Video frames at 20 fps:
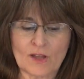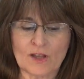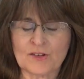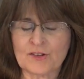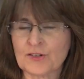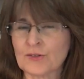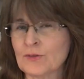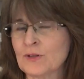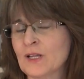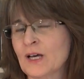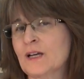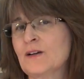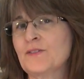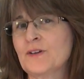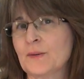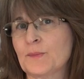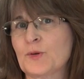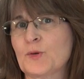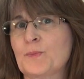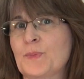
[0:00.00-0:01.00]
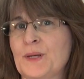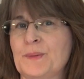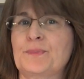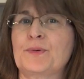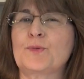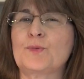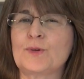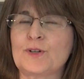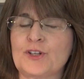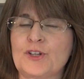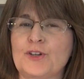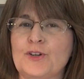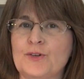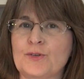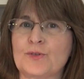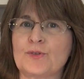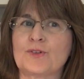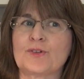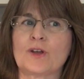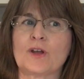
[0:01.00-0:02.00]
So a lot of times people will
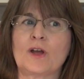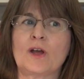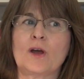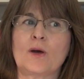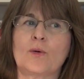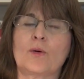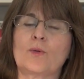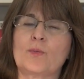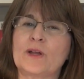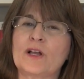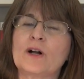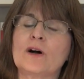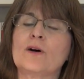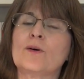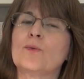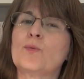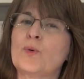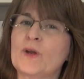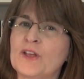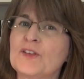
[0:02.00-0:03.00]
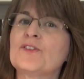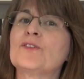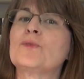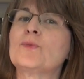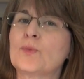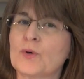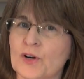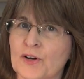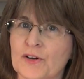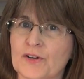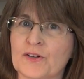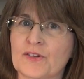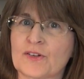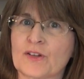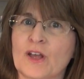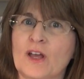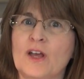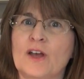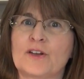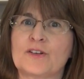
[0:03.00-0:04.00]
use what we call weasel
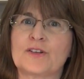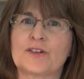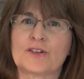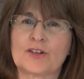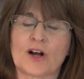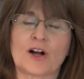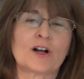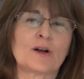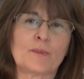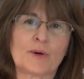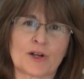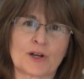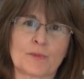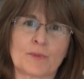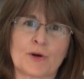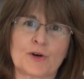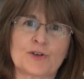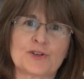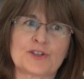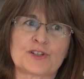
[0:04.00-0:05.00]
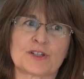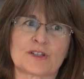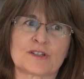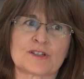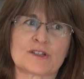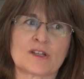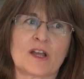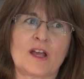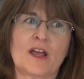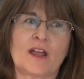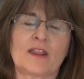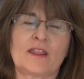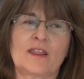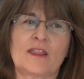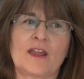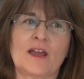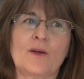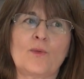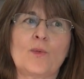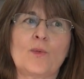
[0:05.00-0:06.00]
words to talk about emotions. They